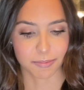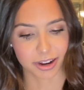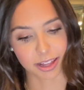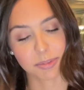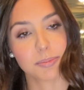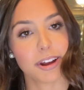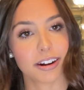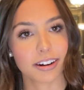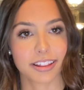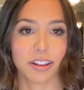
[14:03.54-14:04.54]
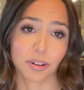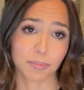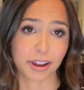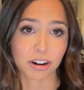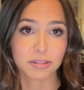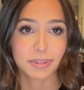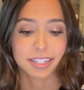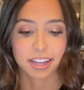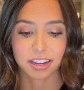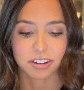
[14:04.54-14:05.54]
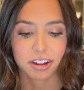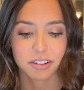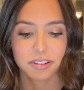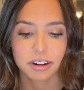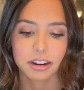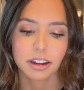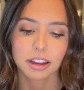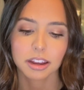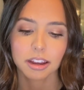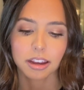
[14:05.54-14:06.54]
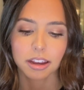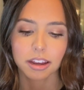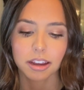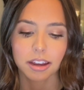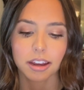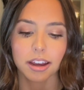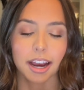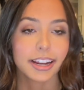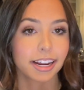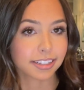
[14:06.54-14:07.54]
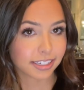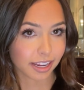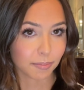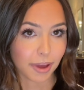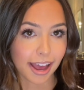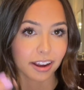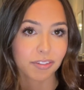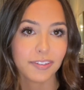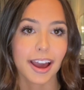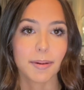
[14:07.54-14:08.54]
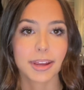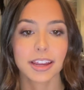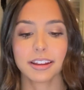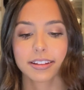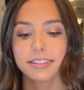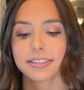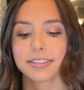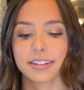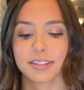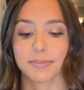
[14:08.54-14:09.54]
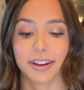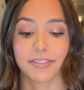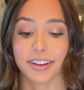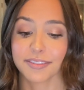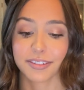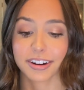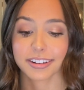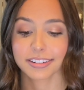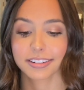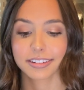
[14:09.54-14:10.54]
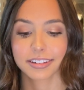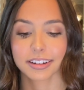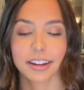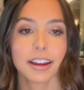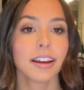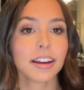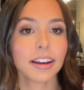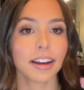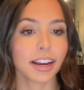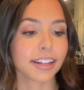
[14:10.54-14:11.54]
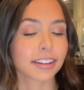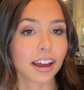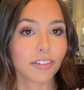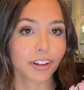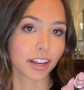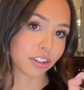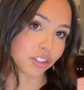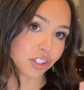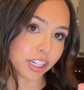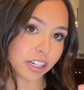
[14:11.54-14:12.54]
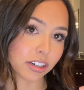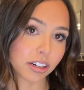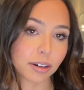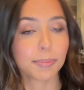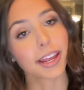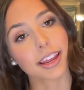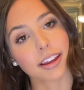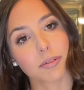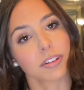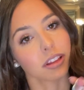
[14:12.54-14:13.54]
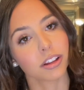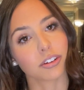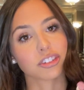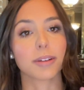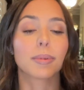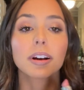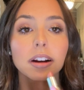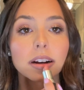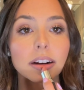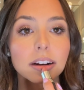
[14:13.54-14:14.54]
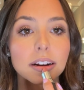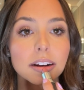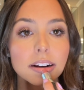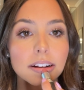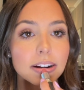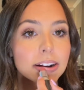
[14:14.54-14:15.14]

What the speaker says: my lips better and they look better on my skin tone. I next take MAC Fabby. This is my favorite. It's kind of like a sheer pink with a little shimmer. And